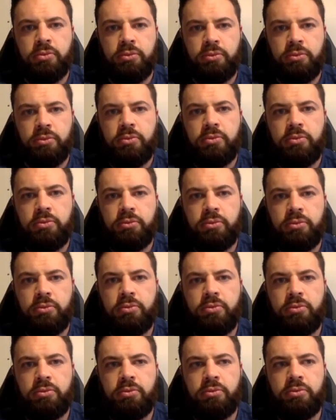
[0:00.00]

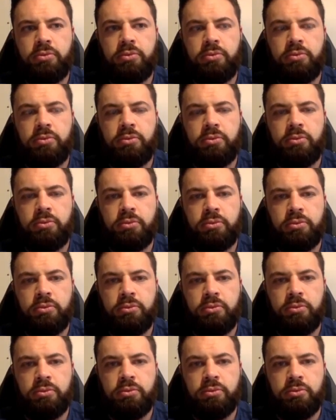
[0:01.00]

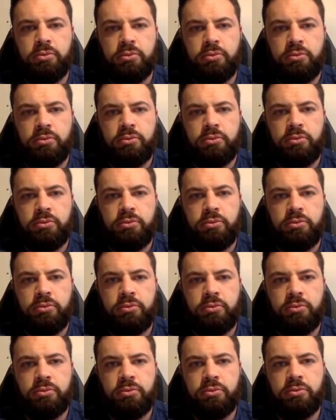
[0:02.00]

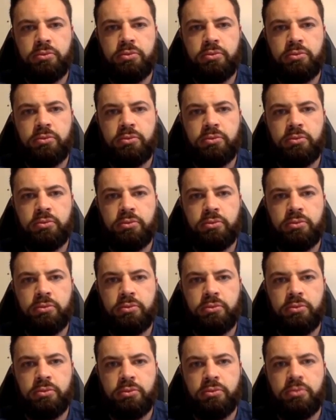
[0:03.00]

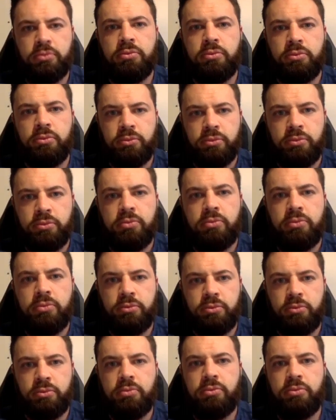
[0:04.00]

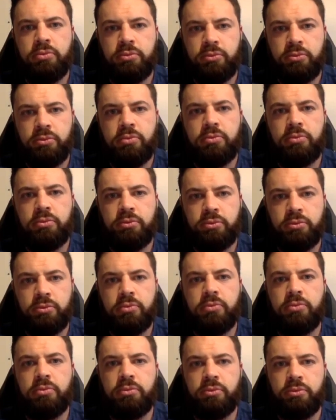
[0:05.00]

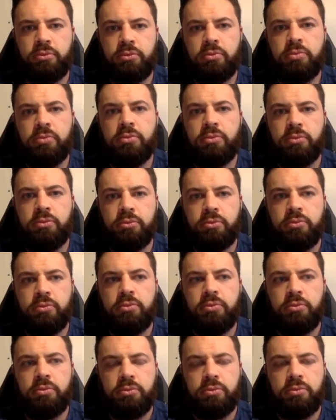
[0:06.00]

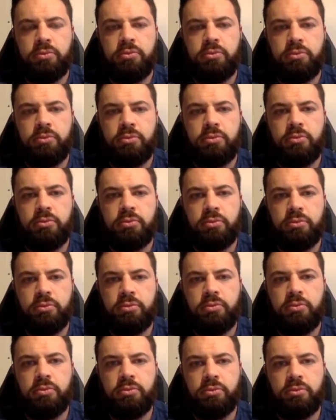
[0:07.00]
No words are spoken by the person on screen.